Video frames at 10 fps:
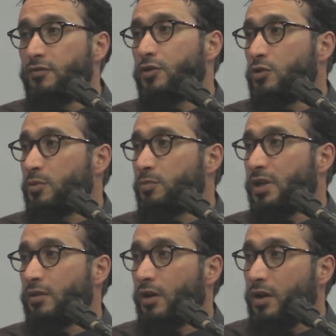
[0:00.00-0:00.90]

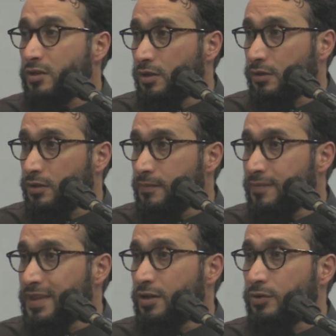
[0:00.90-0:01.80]
the qadr
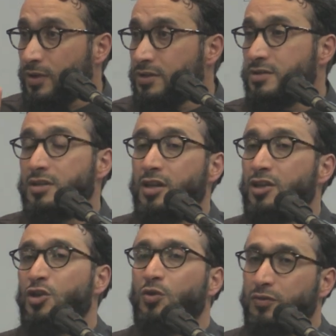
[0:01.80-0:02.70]
runs
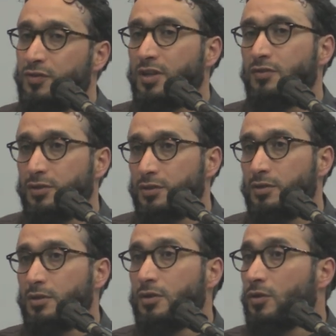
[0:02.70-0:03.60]
in your favor
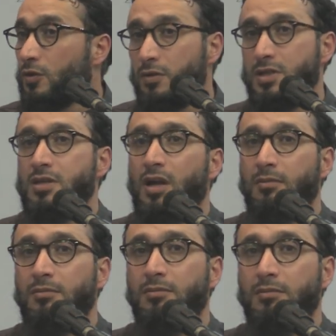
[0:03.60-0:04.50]
all the
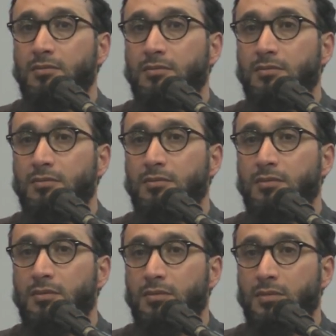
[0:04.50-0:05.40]
time.
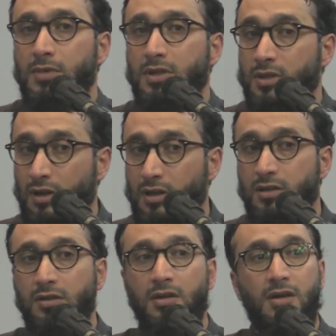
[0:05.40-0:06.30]
The
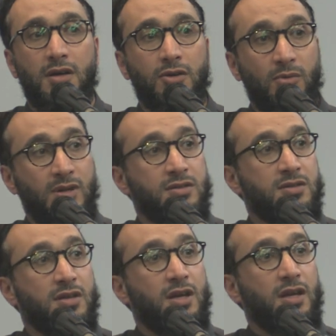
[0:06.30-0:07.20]
qadr
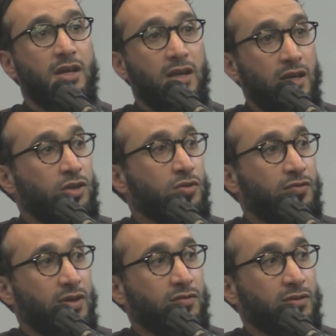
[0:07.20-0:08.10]
runs in your
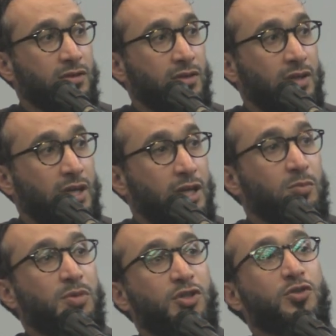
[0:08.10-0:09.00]
favor.
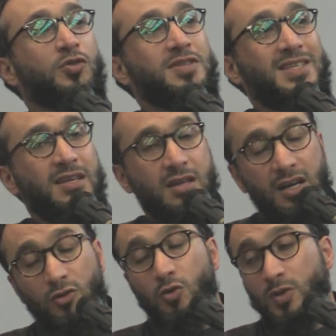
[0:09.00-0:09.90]
But you don't see
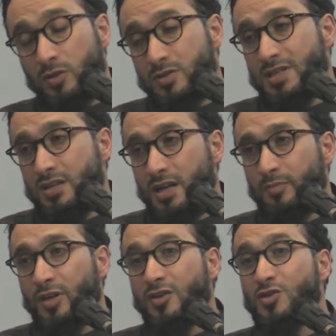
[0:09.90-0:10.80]
that, or we don't see
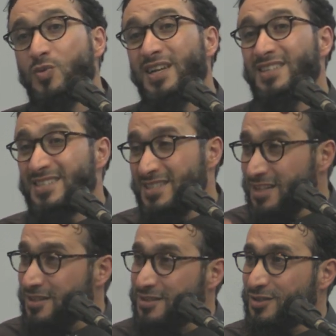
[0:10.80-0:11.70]
that, because we
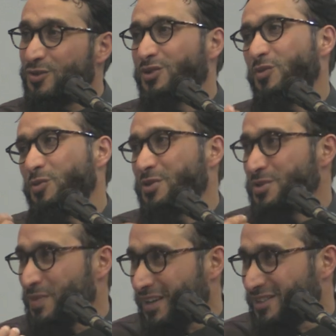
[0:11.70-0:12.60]
insist on our
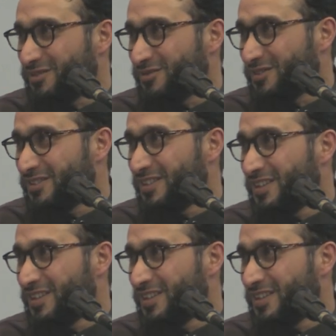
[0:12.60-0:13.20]
perspective.